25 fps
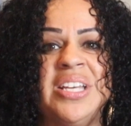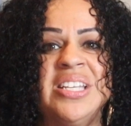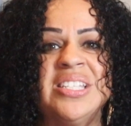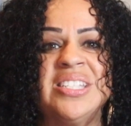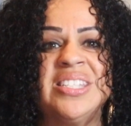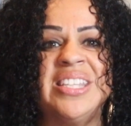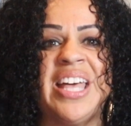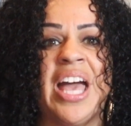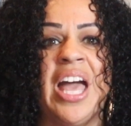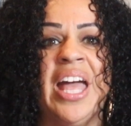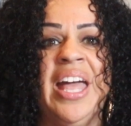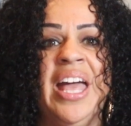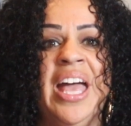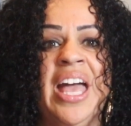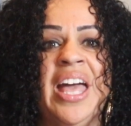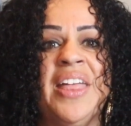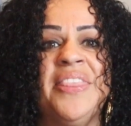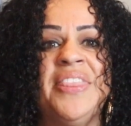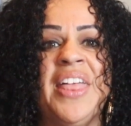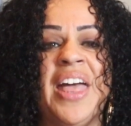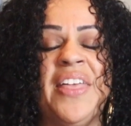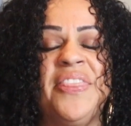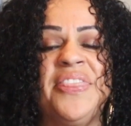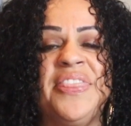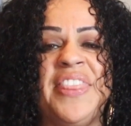is that
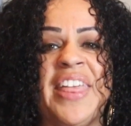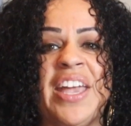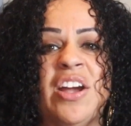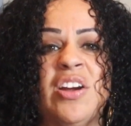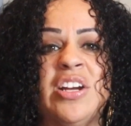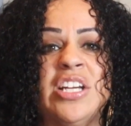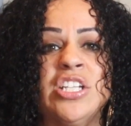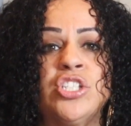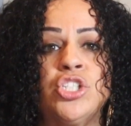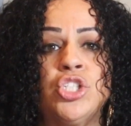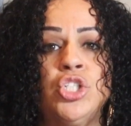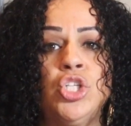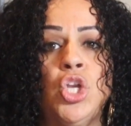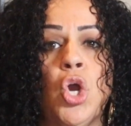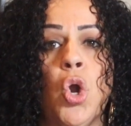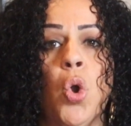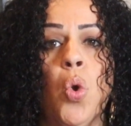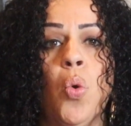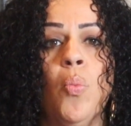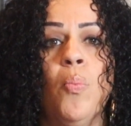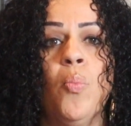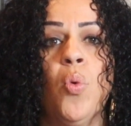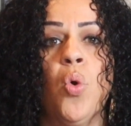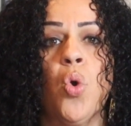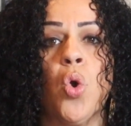that there is
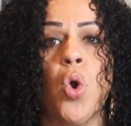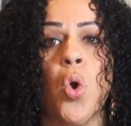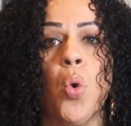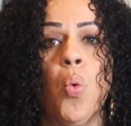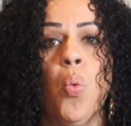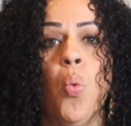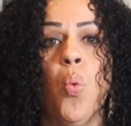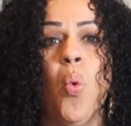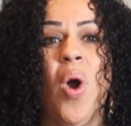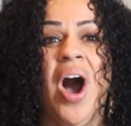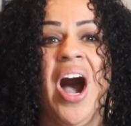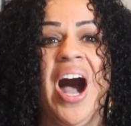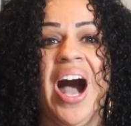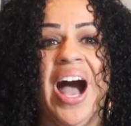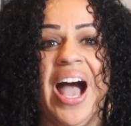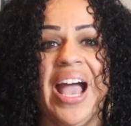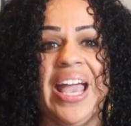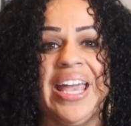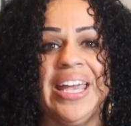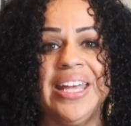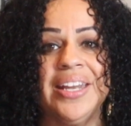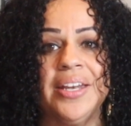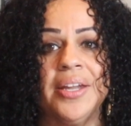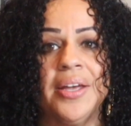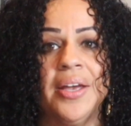no more
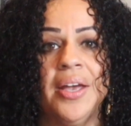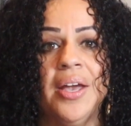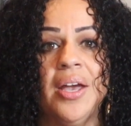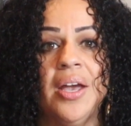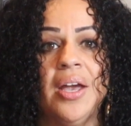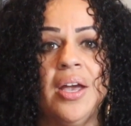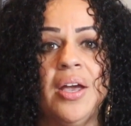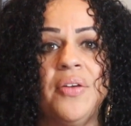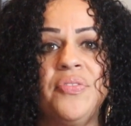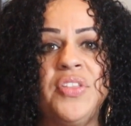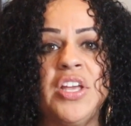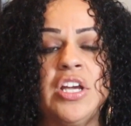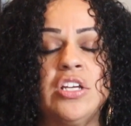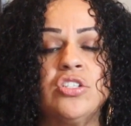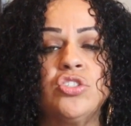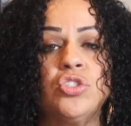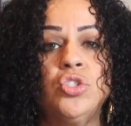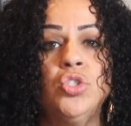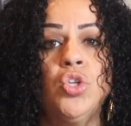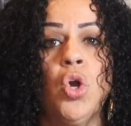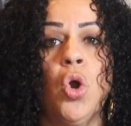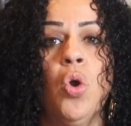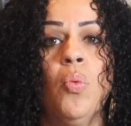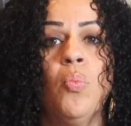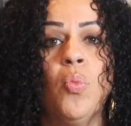wine. There's
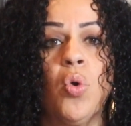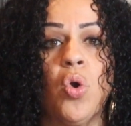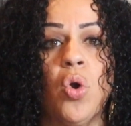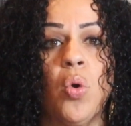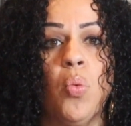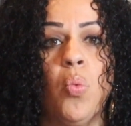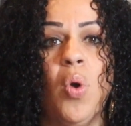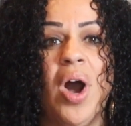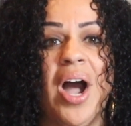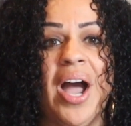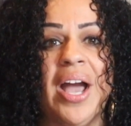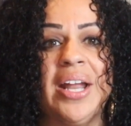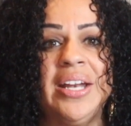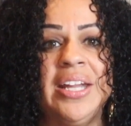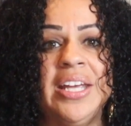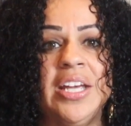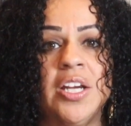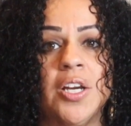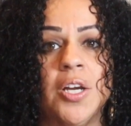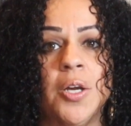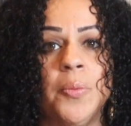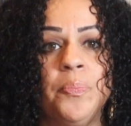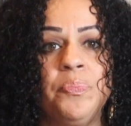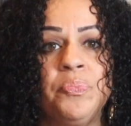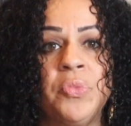no more wine
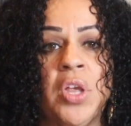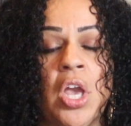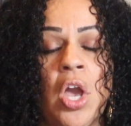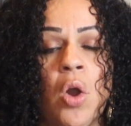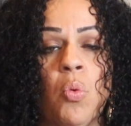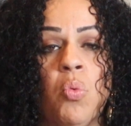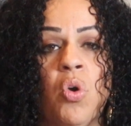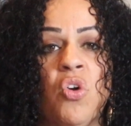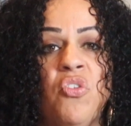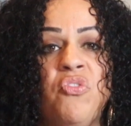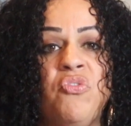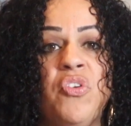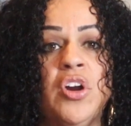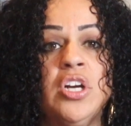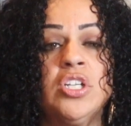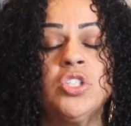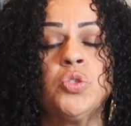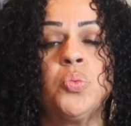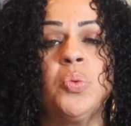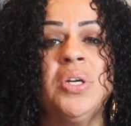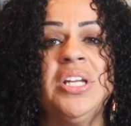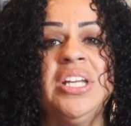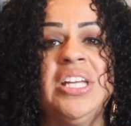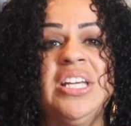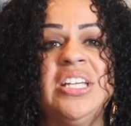here. Well,
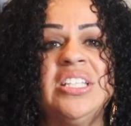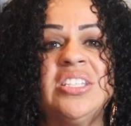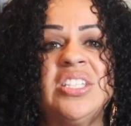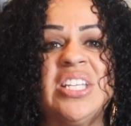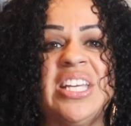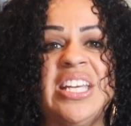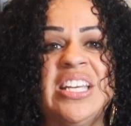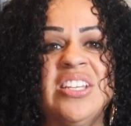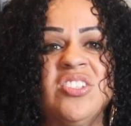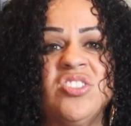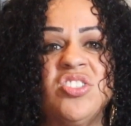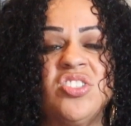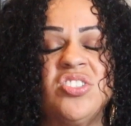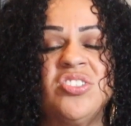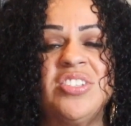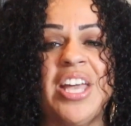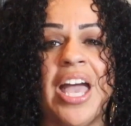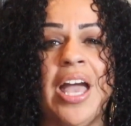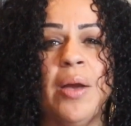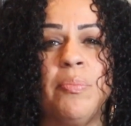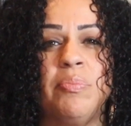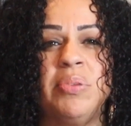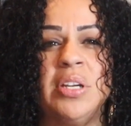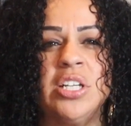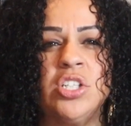first we need to
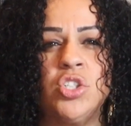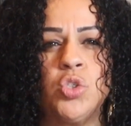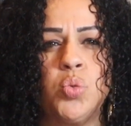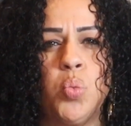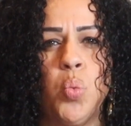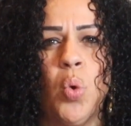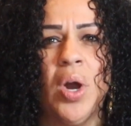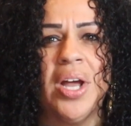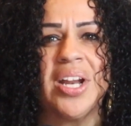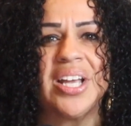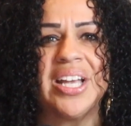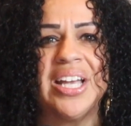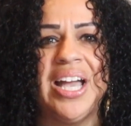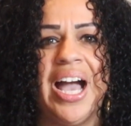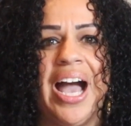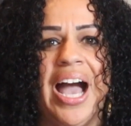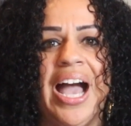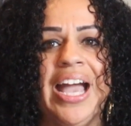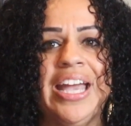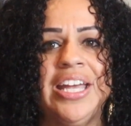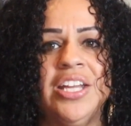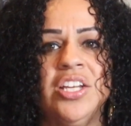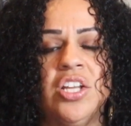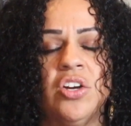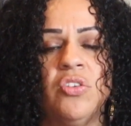establish what
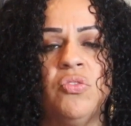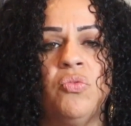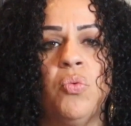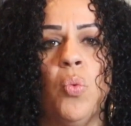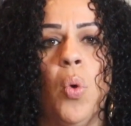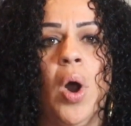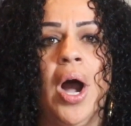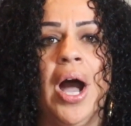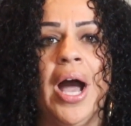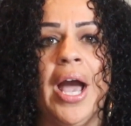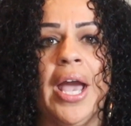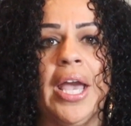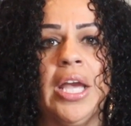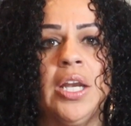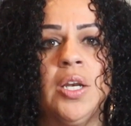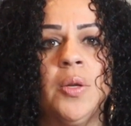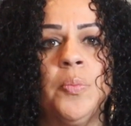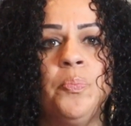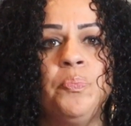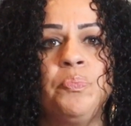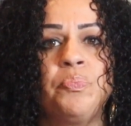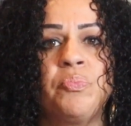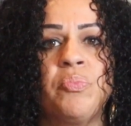kind of wine.